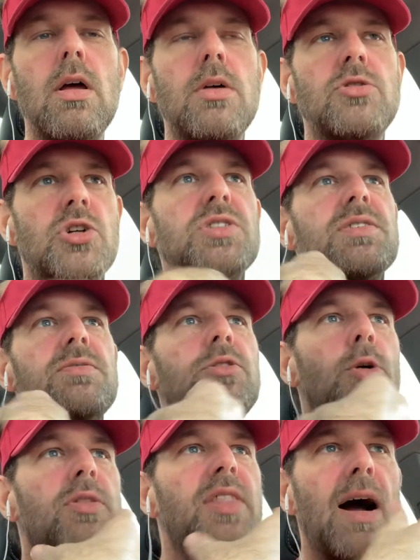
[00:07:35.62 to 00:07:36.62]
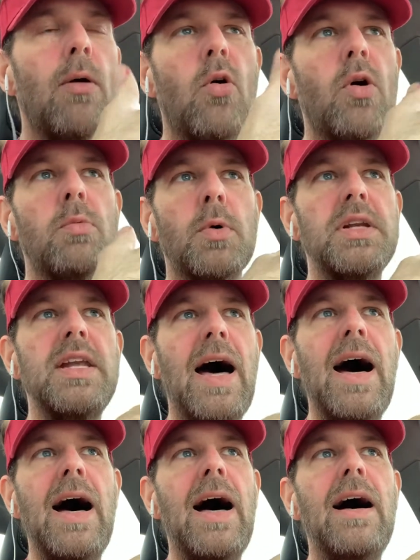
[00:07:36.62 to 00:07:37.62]
Just your thyroid would
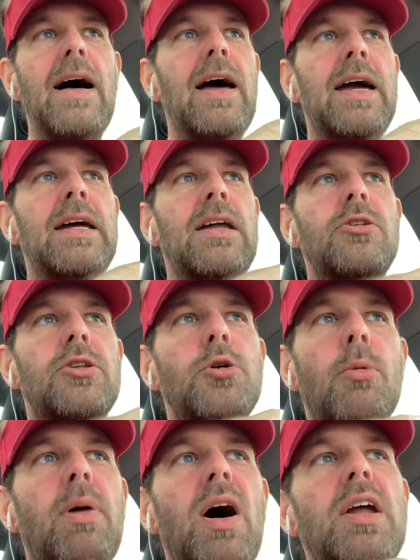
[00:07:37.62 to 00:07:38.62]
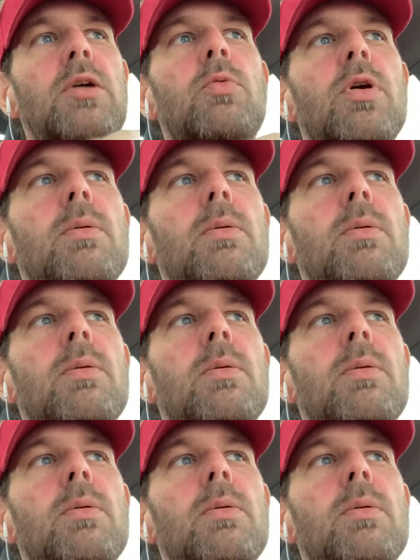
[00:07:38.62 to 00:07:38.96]
die, and your body would